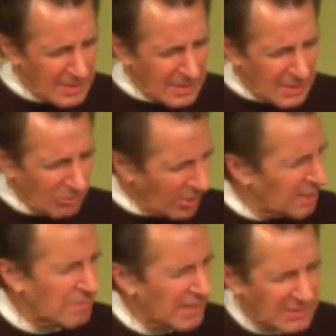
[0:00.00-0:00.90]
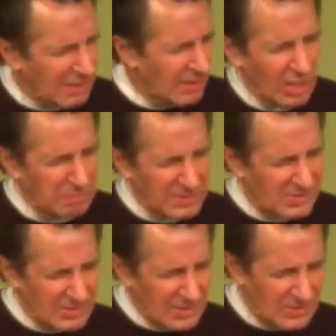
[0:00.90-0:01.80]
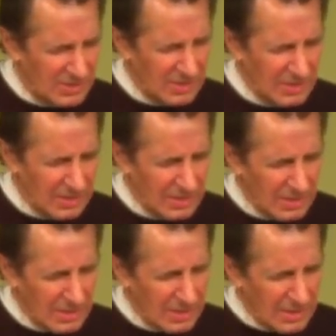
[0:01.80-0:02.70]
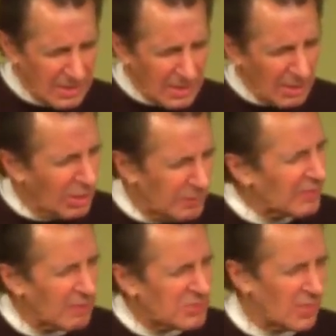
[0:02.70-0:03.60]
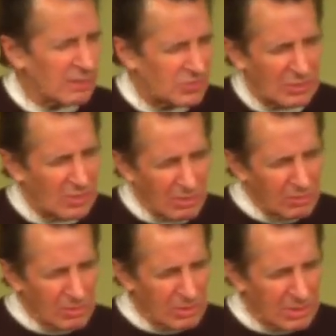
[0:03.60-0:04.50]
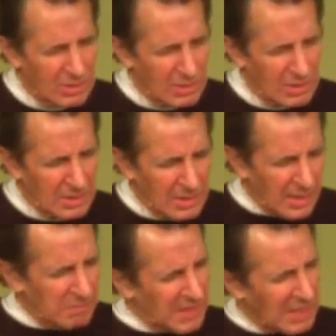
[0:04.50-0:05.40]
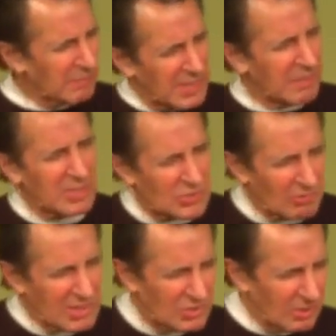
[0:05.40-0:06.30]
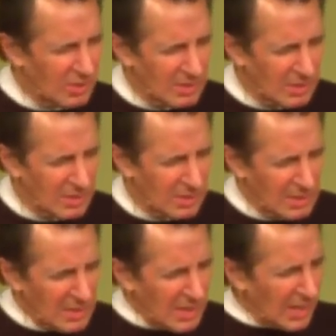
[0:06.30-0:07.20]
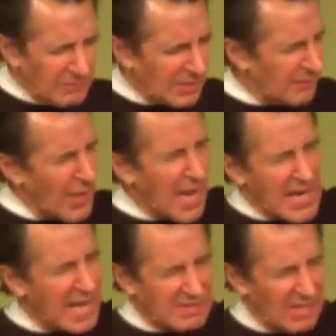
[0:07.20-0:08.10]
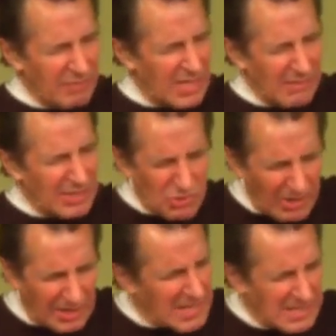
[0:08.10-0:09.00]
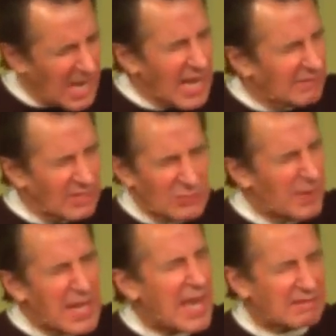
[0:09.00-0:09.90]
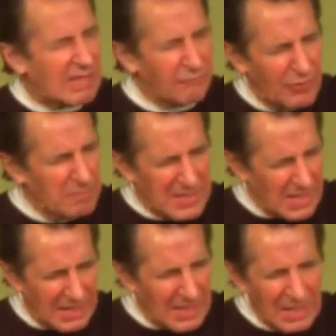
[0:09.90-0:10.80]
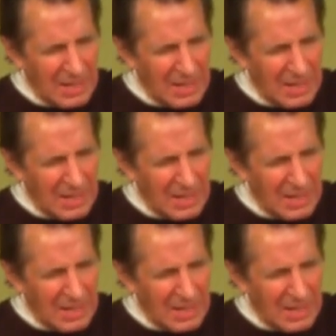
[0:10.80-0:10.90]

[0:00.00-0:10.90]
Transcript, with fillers: who will admit their helplessness, open themselves to you, and become a demonstration of the divine activity of a Trinity God that's been acting from beginning